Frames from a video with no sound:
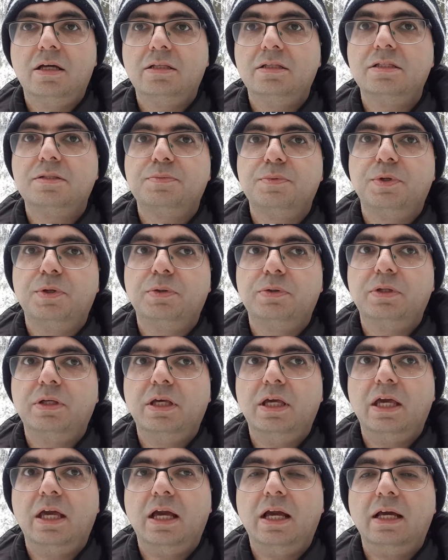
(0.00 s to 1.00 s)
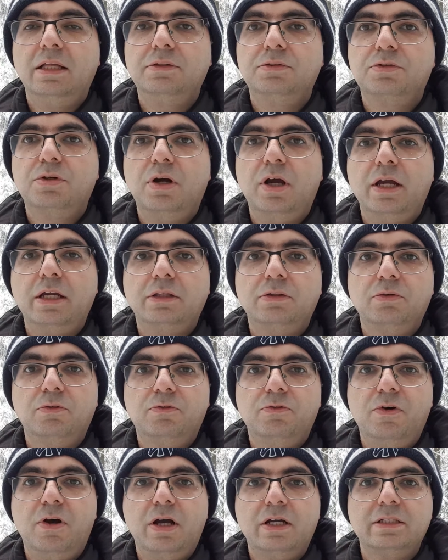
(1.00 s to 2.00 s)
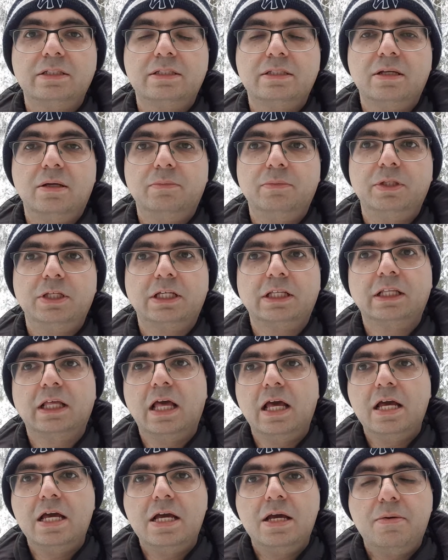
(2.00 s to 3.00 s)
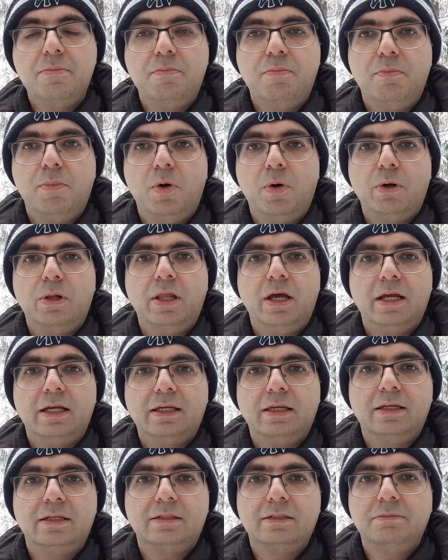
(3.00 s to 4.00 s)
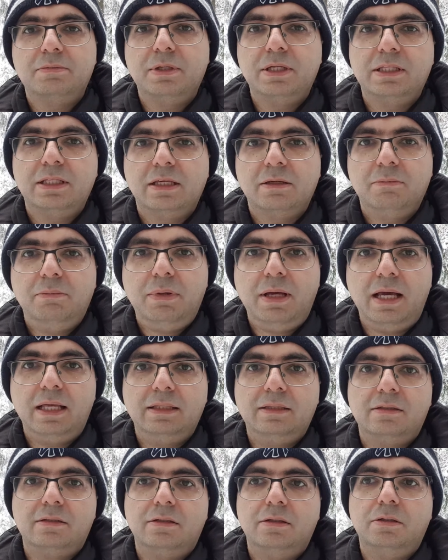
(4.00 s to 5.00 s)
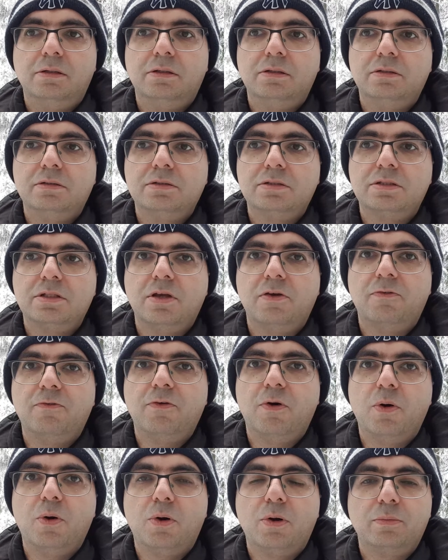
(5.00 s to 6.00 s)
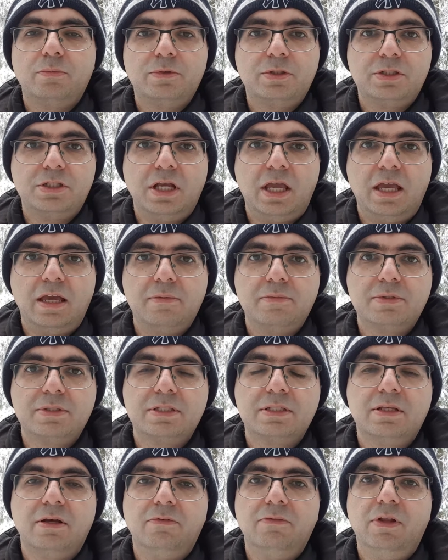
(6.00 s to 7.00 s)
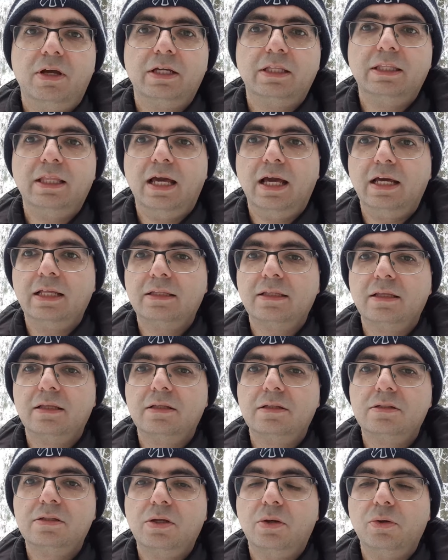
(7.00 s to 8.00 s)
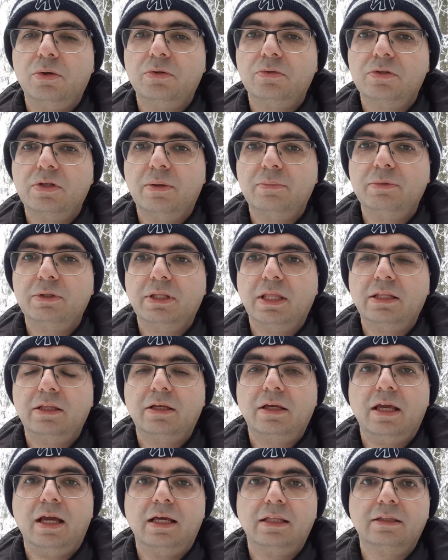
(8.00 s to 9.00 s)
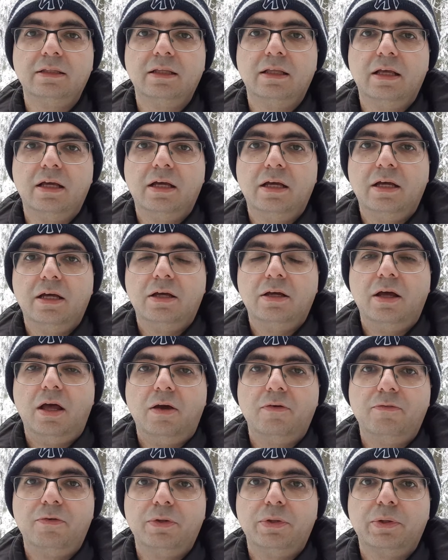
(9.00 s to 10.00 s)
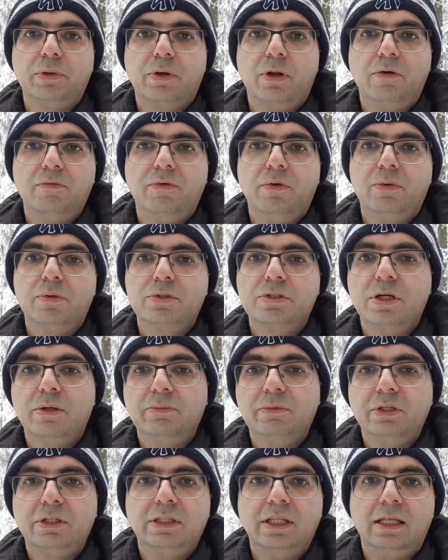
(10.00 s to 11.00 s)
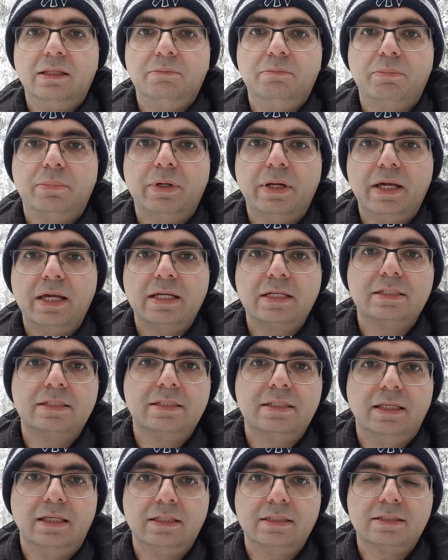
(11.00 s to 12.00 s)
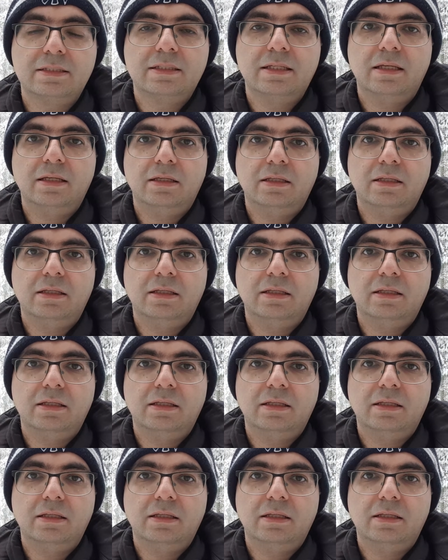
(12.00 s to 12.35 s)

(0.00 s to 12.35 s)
this beauty, and trying to find something more like repeating patterns, forms, shapes, stuff like that. So something that I can photograph, or something that breaks this,